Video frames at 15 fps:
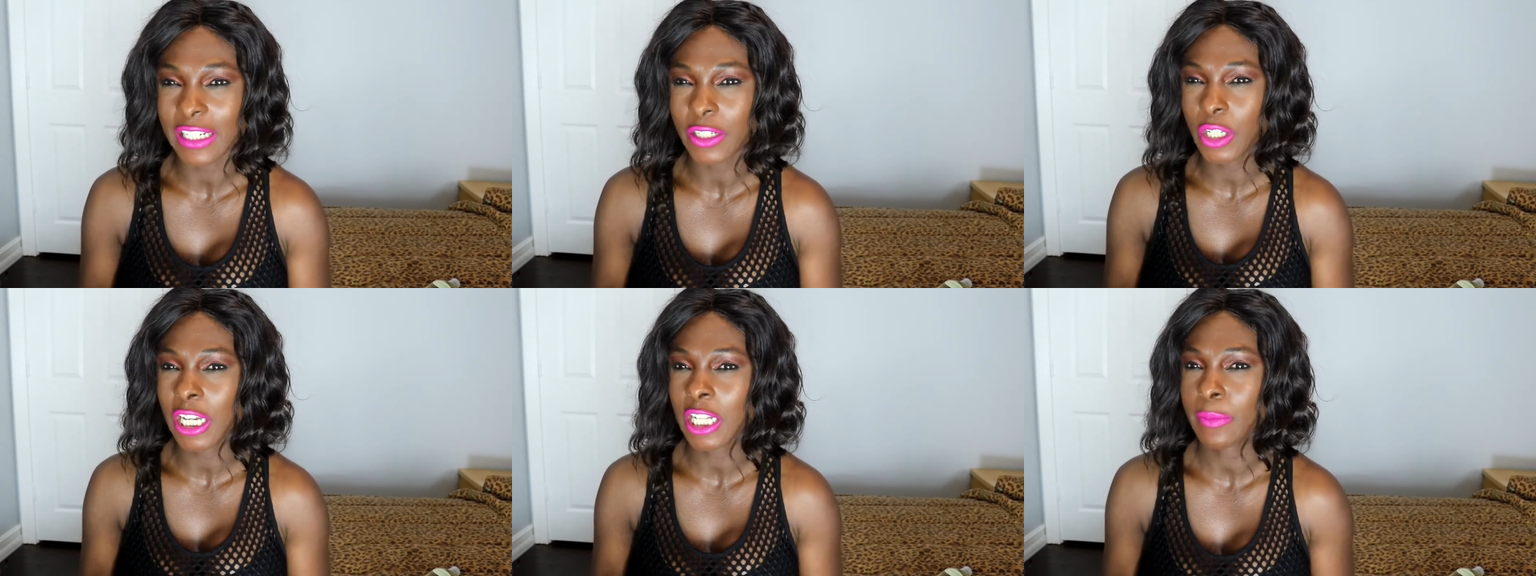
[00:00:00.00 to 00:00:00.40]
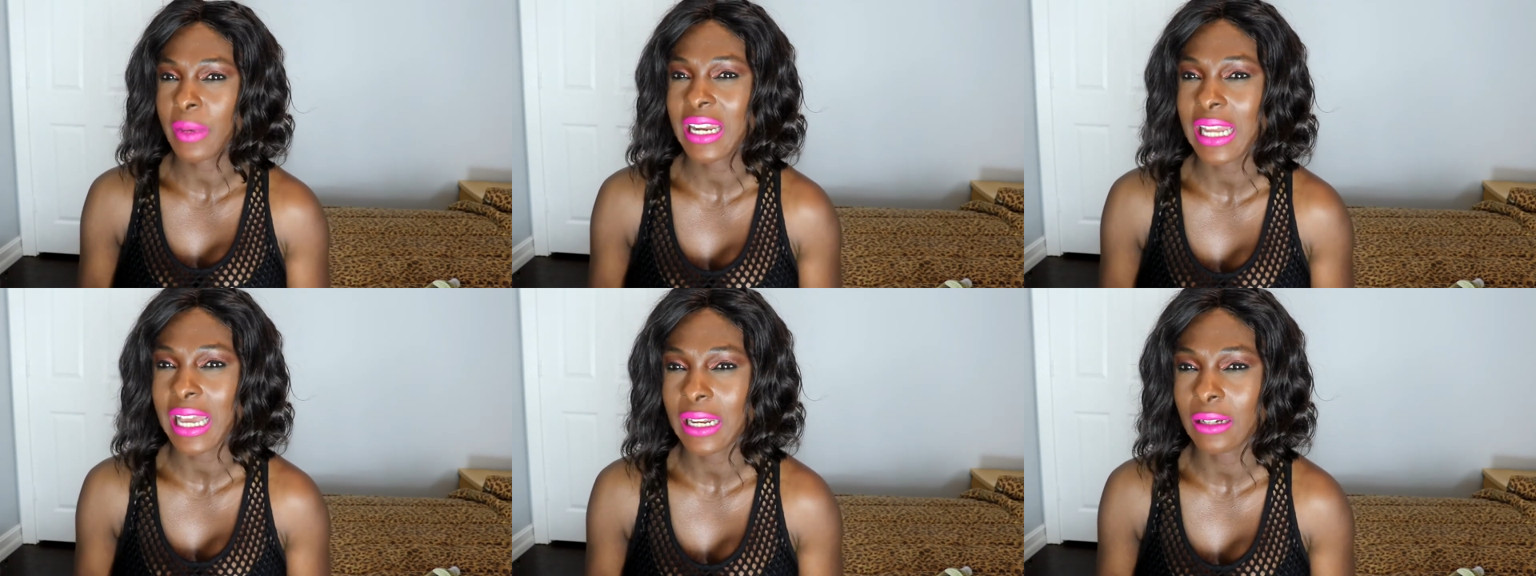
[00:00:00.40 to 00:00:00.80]
I know you guys
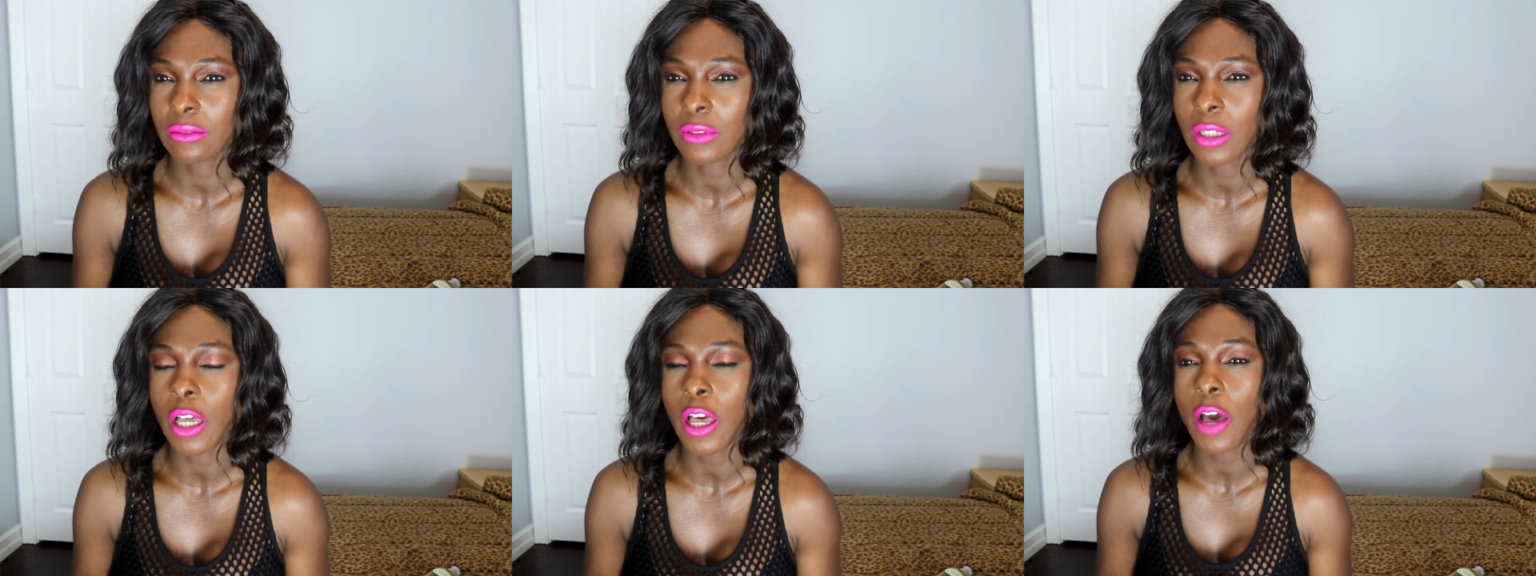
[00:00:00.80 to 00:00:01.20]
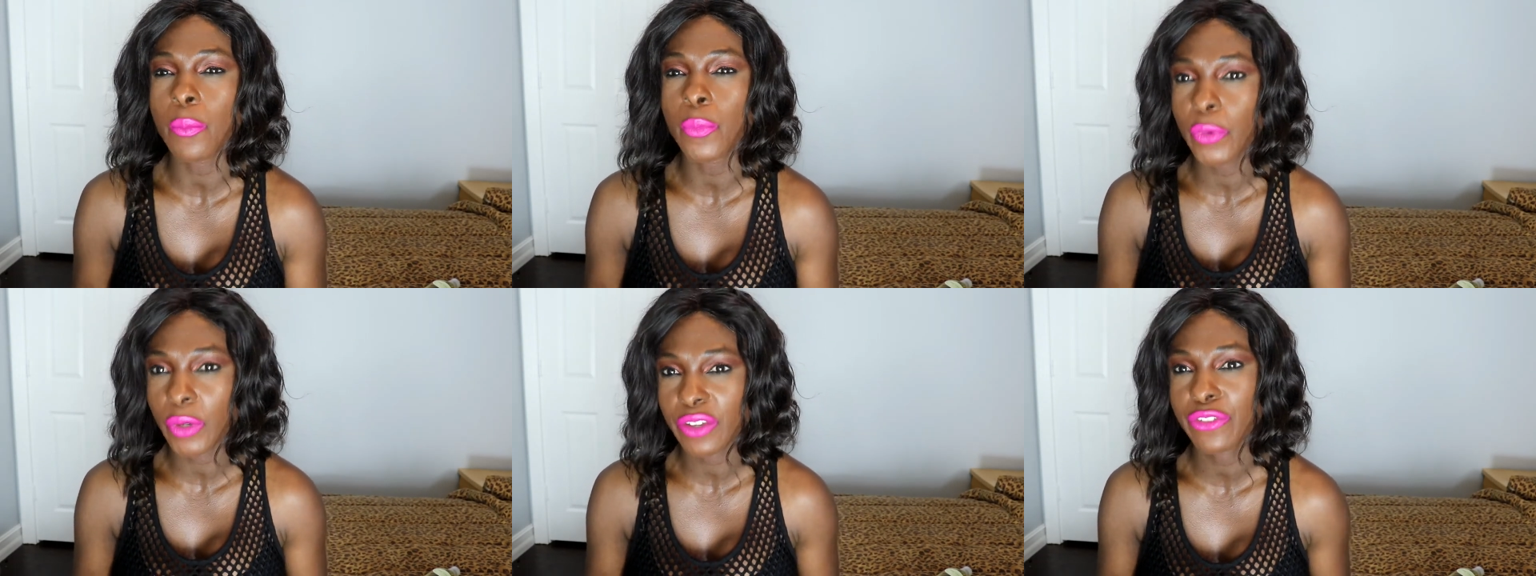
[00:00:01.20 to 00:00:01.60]
might not a
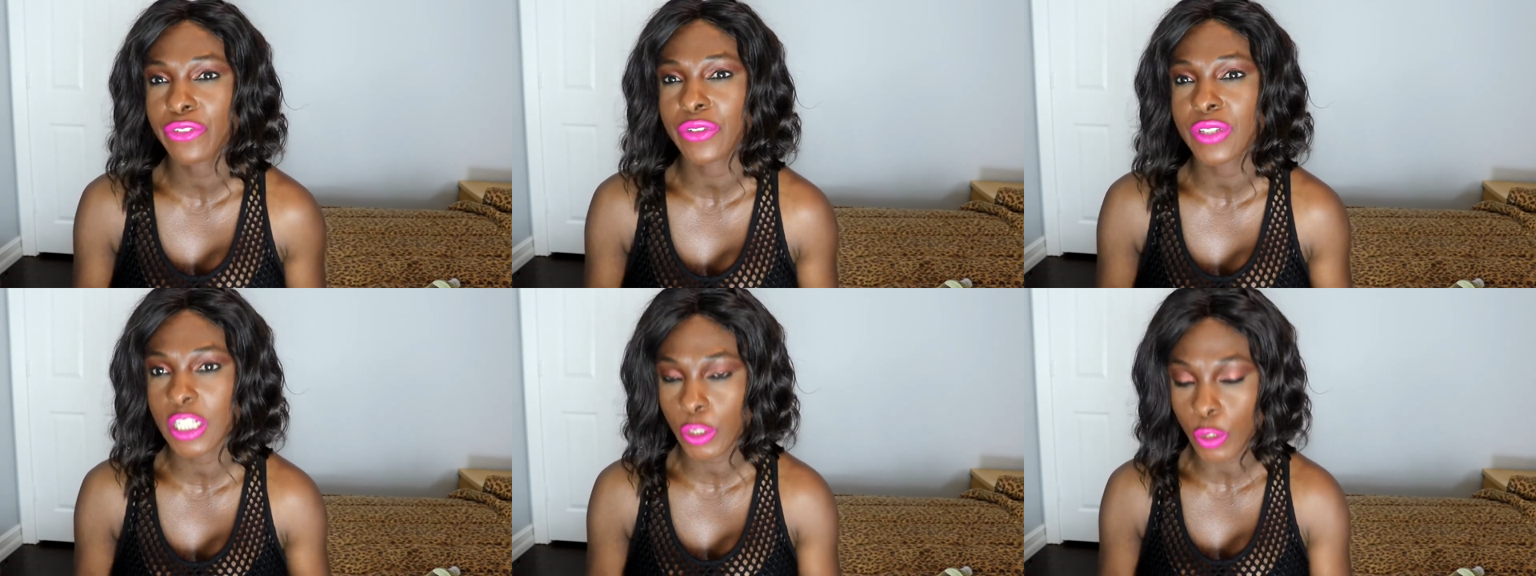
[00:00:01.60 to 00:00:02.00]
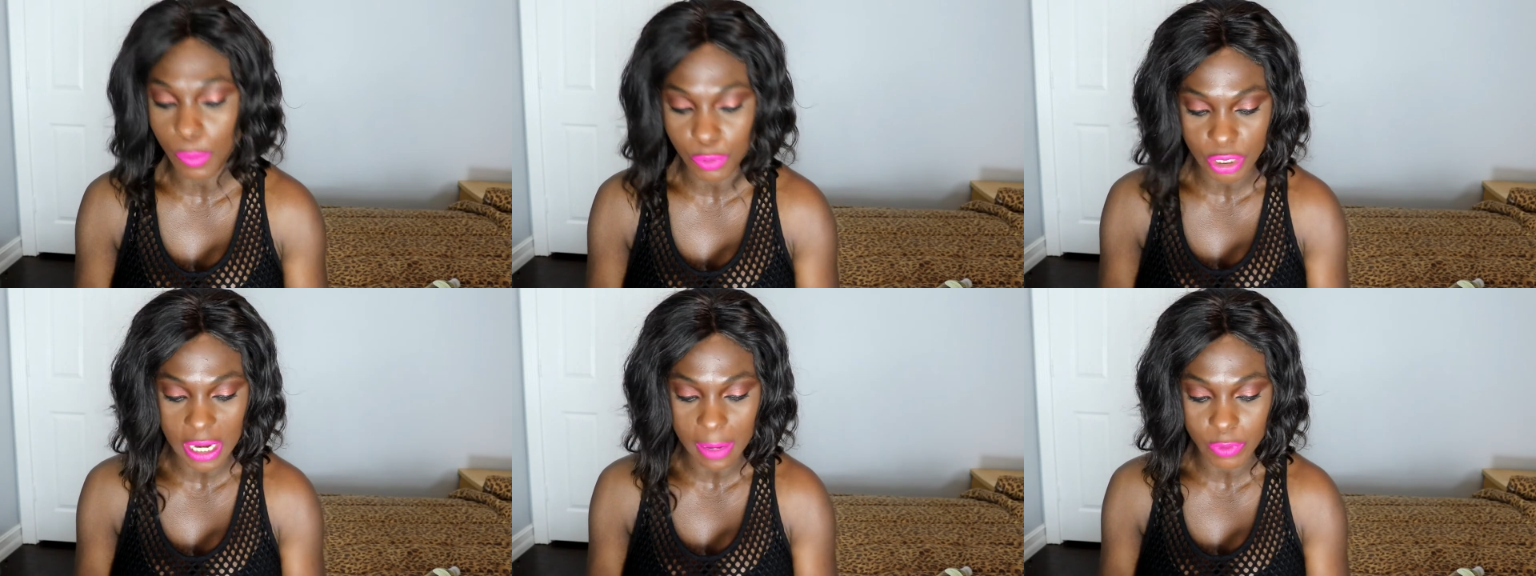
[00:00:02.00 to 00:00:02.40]
brief
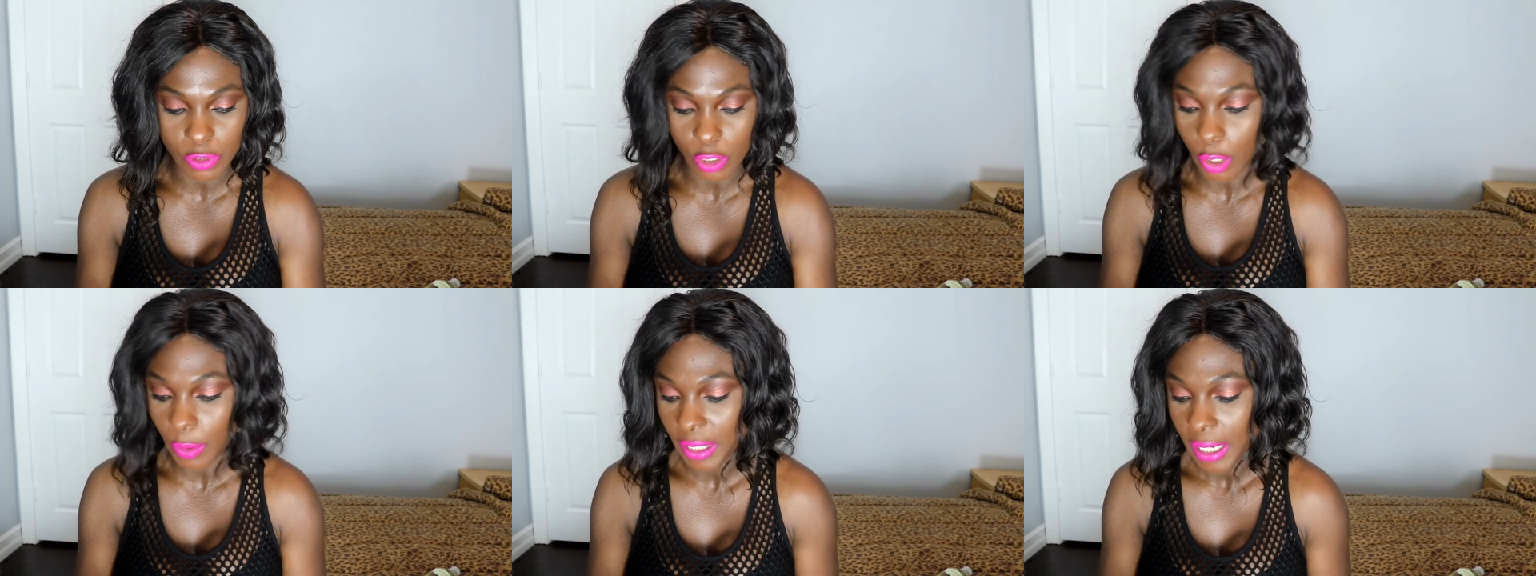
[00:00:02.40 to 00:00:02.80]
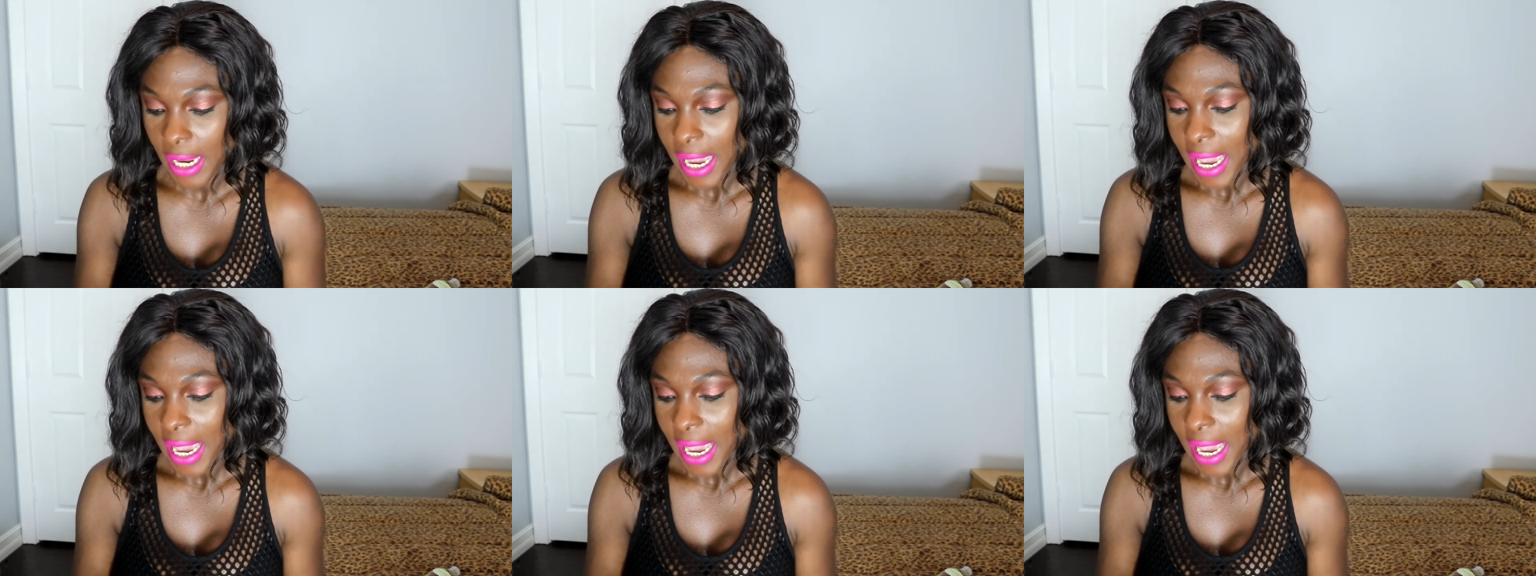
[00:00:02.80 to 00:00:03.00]
description, I'm sorry.